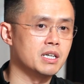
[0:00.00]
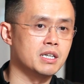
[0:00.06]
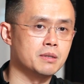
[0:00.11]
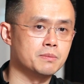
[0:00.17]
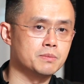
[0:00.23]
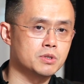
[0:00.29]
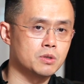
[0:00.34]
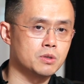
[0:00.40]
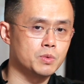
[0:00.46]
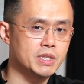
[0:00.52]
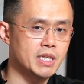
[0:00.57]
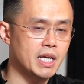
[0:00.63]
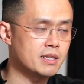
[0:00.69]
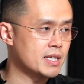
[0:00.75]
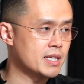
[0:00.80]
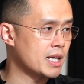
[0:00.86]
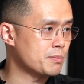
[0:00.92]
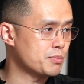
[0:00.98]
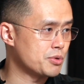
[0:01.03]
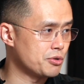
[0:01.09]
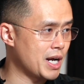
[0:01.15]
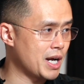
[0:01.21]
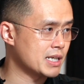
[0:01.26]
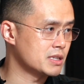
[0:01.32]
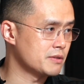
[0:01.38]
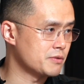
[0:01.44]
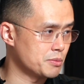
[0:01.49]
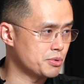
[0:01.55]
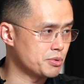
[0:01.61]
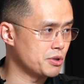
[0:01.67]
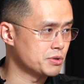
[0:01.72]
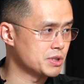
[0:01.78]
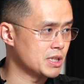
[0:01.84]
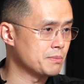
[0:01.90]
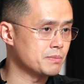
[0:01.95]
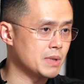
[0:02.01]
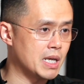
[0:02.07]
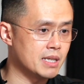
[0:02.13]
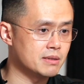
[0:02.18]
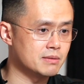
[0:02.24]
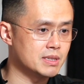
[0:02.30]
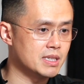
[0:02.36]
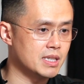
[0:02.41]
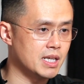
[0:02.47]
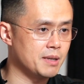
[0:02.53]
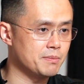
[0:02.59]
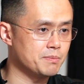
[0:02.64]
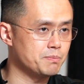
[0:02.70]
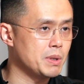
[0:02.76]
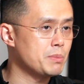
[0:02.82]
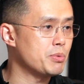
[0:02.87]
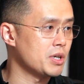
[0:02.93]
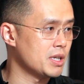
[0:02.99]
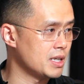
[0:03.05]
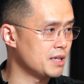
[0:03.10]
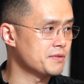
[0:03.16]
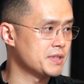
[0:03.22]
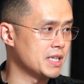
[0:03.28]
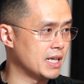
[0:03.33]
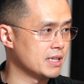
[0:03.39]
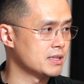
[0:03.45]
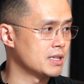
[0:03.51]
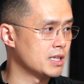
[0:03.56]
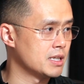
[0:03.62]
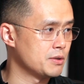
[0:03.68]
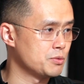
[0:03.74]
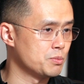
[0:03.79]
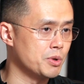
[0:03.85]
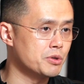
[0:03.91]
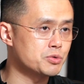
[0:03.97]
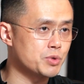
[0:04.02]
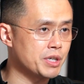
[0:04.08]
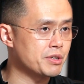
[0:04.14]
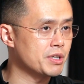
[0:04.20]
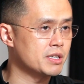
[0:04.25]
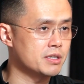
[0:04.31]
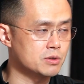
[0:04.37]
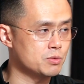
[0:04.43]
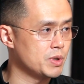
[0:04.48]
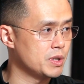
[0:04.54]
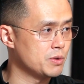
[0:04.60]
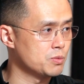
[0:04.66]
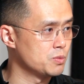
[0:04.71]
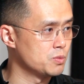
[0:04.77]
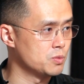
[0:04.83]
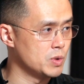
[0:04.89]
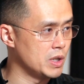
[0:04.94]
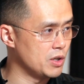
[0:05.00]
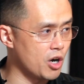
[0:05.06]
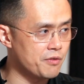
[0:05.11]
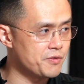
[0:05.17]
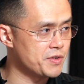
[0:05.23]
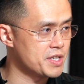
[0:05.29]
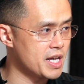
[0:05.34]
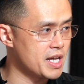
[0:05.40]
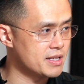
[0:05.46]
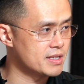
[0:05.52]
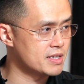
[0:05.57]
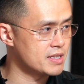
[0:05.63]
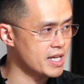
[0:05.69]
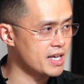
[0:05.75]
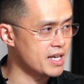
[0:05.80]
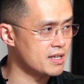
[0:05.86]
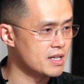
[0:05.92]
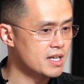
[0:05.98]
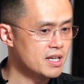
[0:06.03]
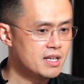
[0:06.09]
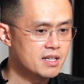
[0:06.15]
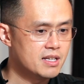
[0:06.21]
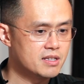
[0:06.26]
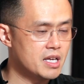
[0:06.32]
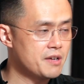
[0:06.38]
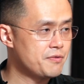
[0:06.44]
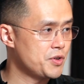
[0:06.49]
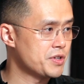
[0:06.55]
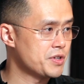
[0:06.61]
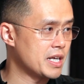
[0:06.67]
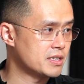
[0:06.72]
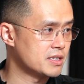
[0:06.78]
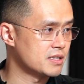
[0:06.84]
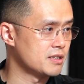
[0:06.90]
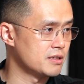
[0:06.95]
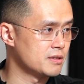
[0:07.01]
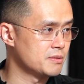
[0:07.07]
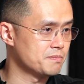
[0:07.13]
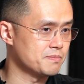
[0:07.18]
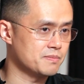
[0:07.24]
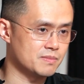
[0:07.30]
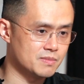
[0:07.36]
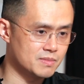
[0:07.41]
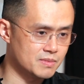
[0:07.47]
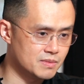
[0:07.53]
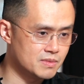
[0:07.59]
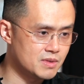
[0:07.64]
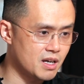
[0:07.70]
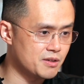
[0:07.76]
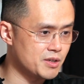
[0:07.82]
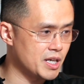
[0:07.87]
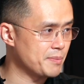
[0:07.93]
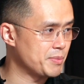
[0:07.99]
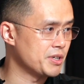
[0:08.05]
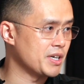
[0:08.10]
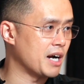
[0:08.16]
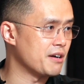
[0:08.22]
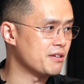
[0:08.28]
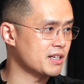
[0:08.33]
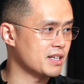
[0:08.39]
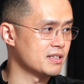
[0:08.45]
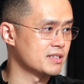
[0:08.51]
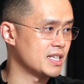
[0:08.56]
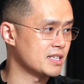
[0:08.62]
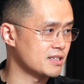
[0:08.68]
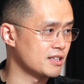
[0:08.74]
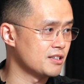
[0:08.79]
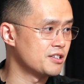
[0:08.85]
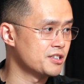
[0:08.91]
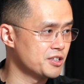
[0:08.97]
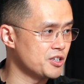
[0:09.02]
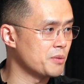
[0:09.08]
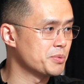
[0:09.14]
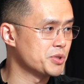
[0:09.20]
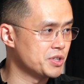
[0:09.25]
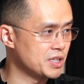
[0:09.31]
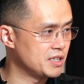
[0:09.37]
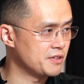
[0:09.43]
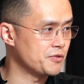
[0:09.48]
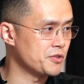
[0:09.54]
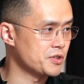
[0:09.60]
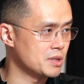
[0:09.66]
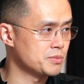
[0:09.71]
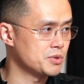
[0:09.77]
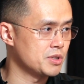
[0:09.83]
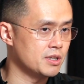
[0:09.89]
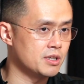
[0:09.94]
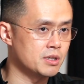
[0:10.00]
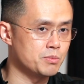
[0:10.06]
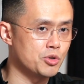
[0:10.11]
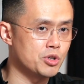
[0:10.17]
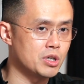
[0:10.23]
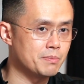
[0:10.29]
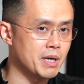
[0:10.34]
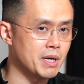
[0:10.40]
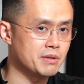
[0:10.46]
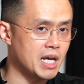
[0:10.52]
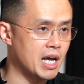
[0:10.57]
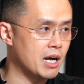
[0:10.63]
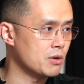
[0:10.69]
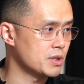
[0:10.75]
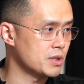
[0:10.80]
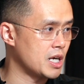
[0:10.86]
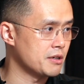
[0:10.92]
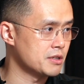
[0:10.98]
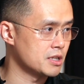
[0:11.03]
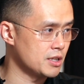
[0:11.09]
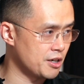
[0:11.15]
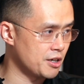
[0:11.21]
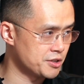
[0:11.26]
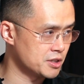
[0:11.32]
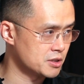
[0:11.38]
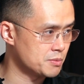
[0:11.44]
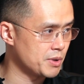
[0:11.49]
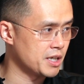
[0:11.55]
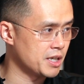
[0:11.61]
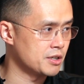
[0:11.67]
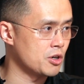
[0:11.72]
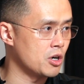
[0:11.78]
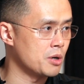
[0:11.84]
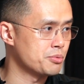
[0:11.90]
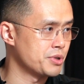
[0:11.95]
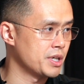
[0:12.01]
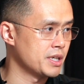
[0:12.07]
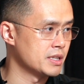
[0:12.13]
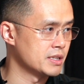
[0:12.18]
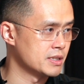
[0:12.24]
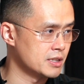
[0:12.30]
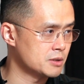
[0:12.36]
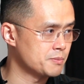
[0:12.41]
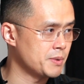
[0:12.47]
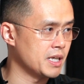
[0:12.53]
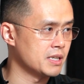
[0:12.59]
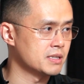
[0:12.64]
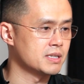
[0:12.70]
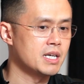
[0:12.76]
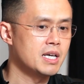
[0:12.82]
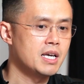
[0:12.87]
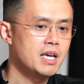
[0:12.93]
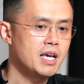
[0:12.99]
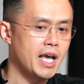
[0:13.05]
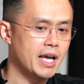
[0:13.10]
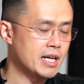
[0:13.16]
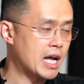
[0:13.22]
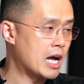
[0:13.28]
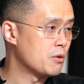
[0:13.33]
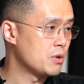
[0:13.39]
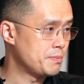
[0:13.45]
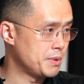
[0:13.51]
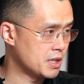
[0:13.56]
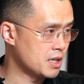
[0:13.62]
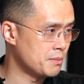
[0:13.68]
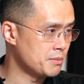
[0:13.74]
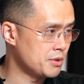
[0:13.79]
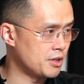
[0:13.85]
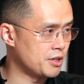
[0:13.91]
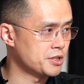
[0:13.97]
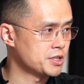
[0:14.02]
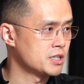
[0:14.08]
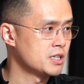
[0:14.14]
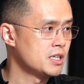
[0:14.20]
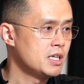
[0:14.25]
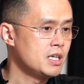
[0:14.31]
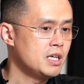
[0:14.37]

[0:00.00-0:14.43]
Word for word: Um, so we take that proactive approach, and, and uh, people love that. Uh, most regulators we, we offer that they they feel that's a not being arrogant, that's a learning opportunity for them to learn more about how, how the largest player operate in this space and how we become large.